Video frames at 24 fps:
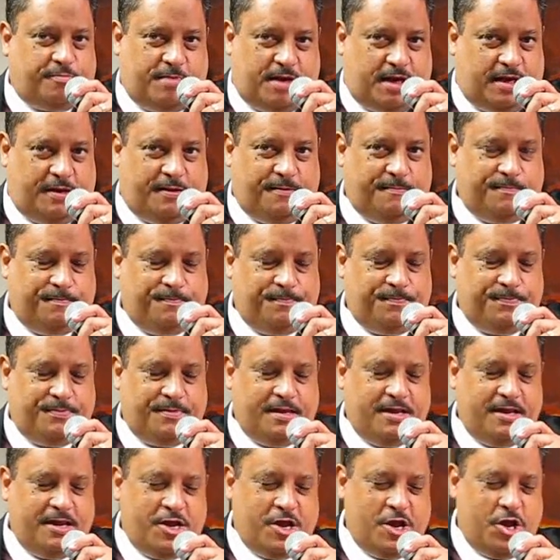me.
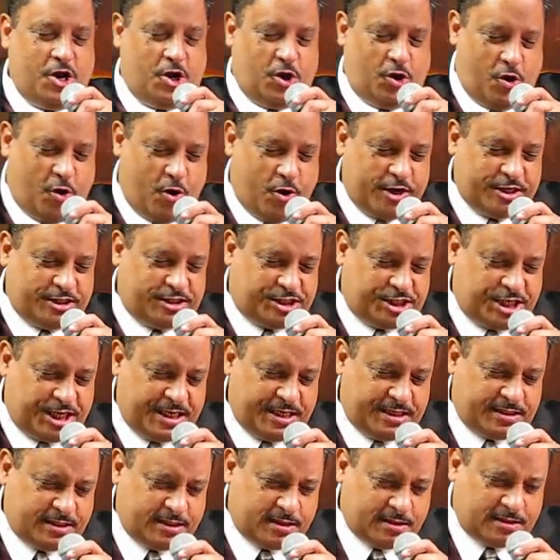Lord
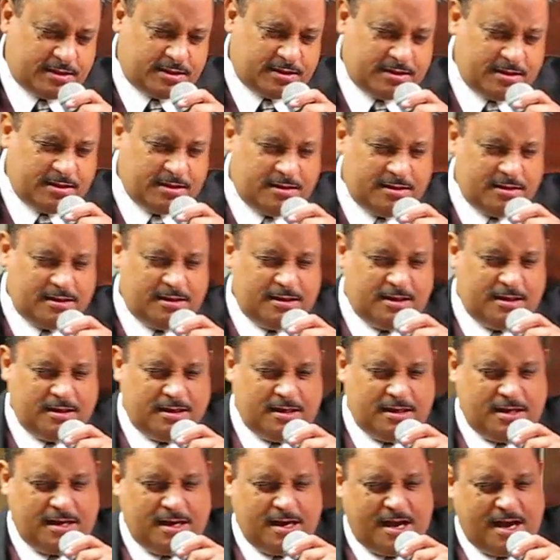Jesus,
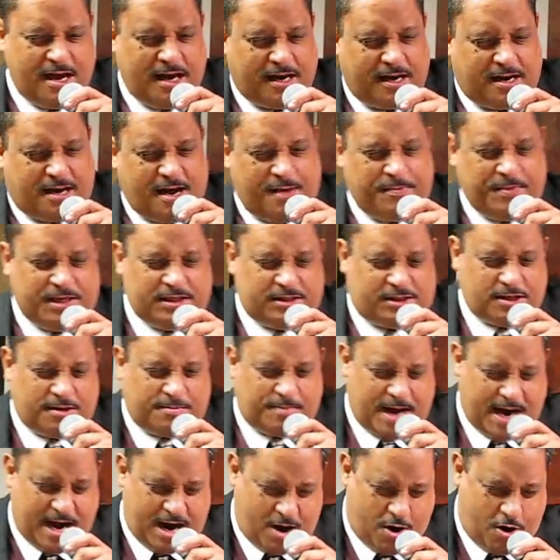come into
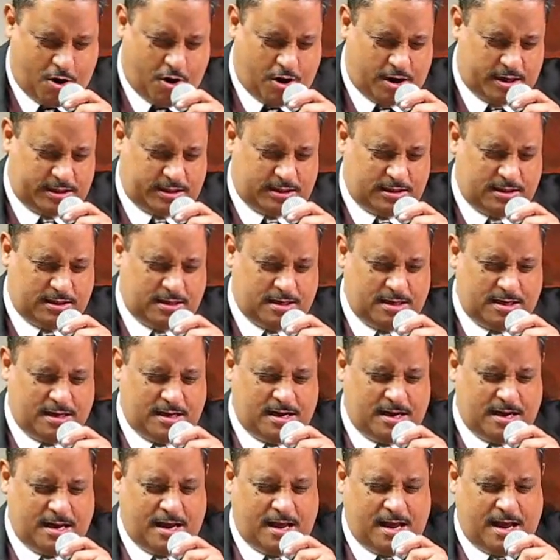my heart.
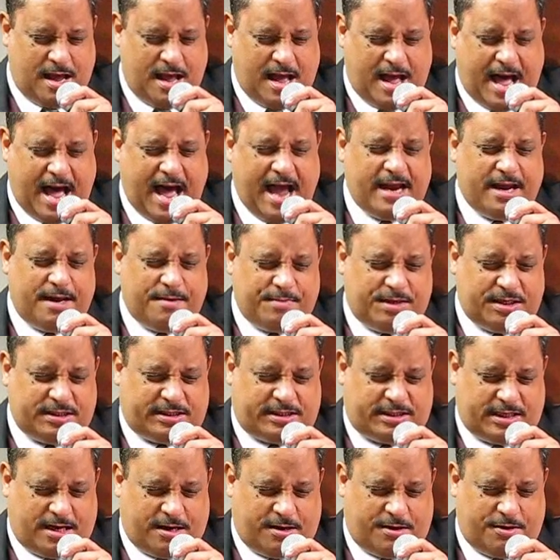I am a
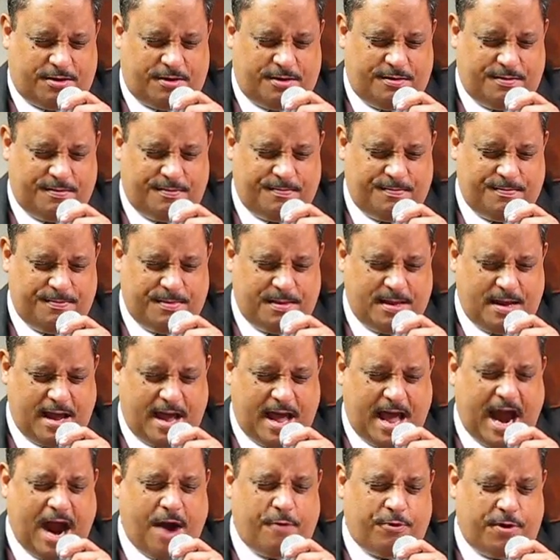sinner.
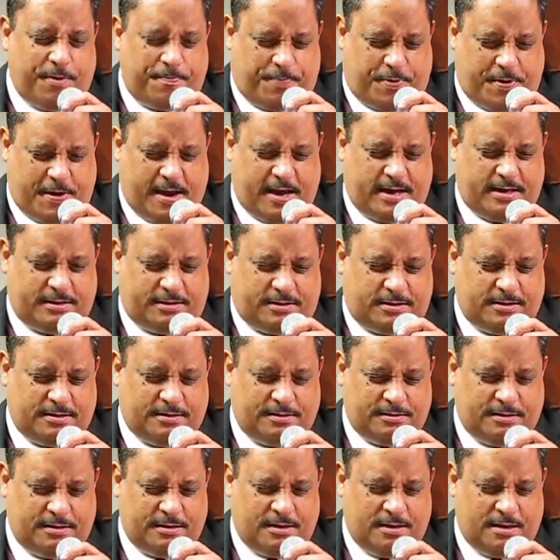I repent
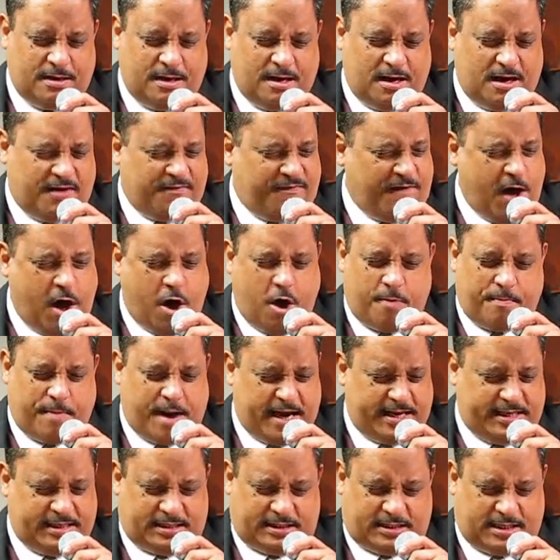of all
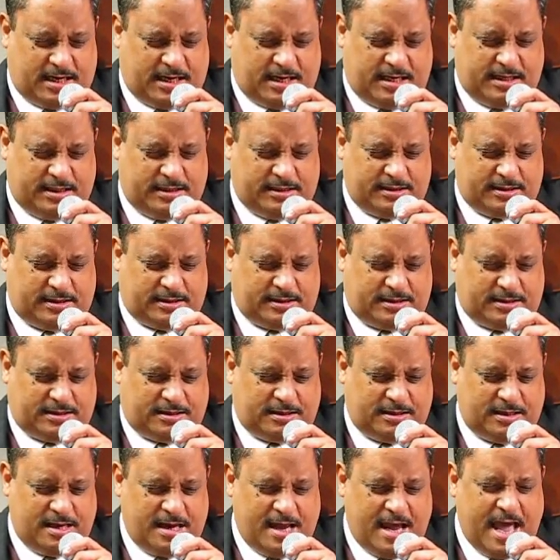my
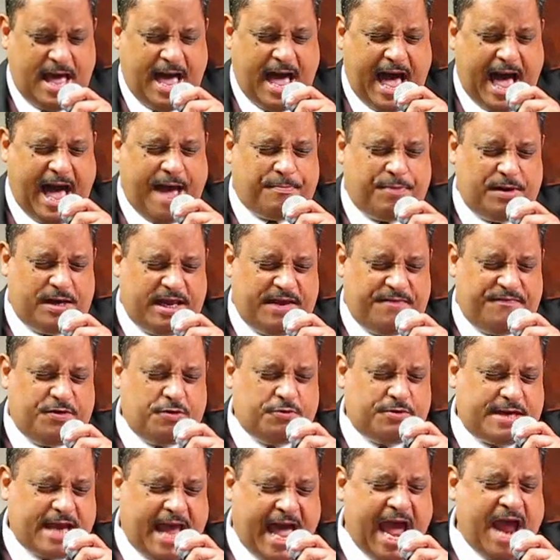sins. I believe
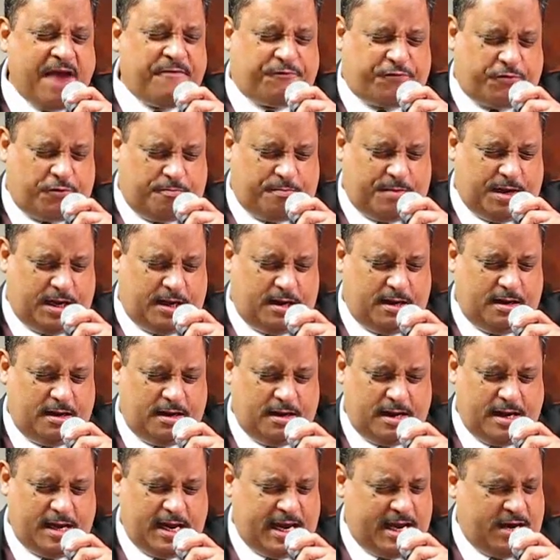you died for me
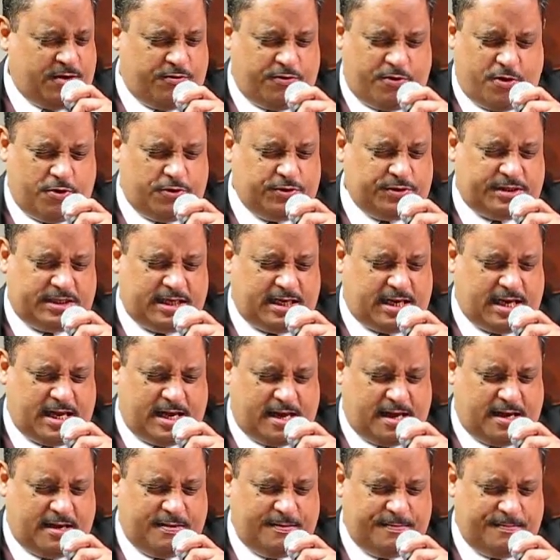and rose
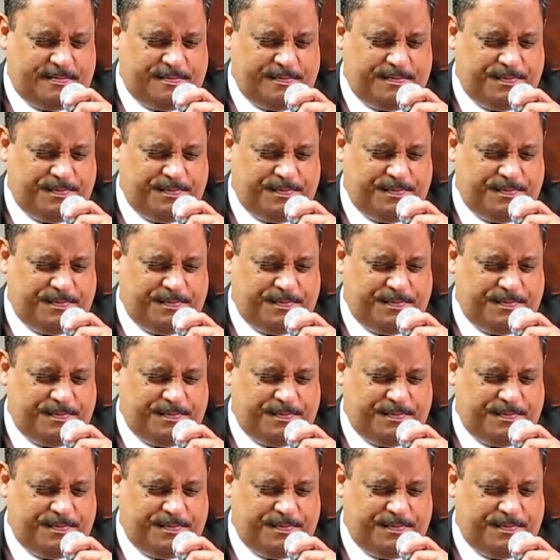again.